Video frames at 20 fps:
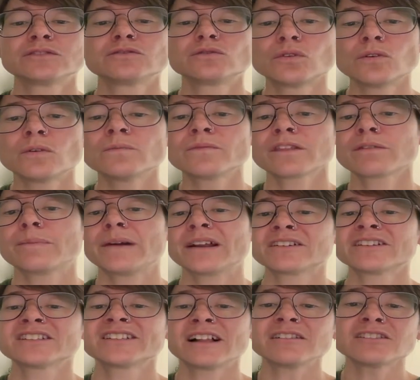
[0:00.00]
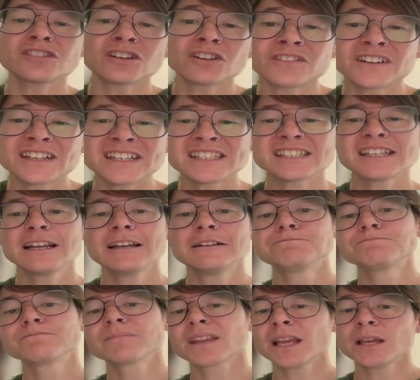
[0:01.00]
room with better cell service,
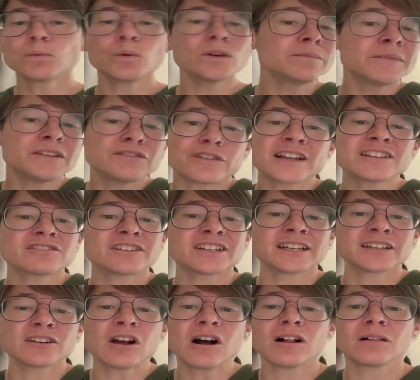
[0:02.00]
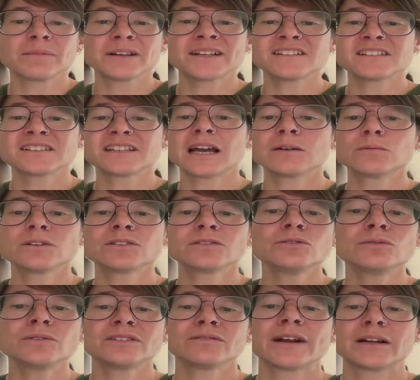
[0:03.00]
it wouldn't be frustrating at all because I would
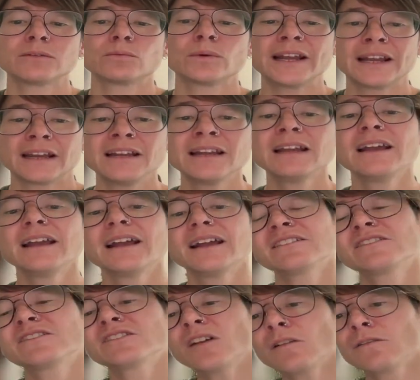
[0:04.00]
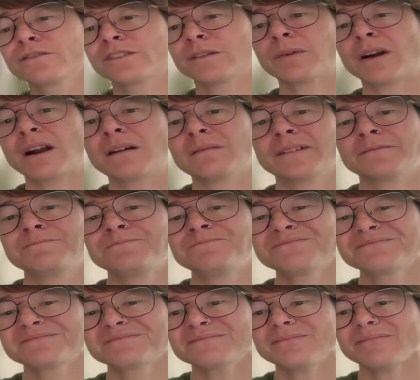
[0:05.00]
do it right away and solve the problem.
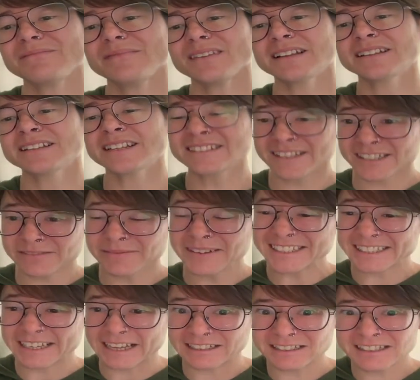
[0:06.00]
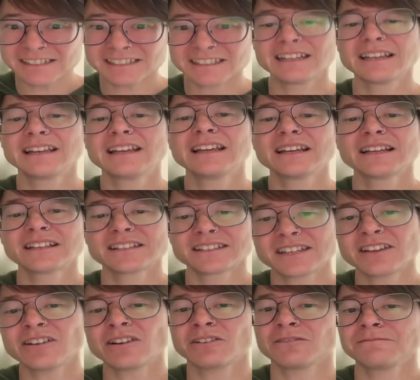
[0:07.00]
Does this make sense?
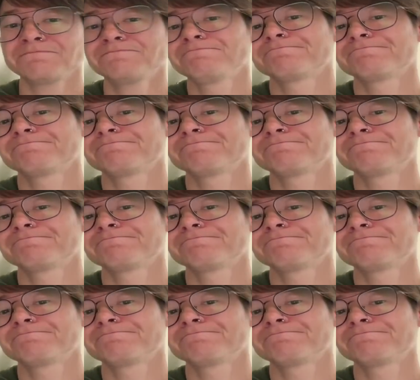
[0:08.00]
So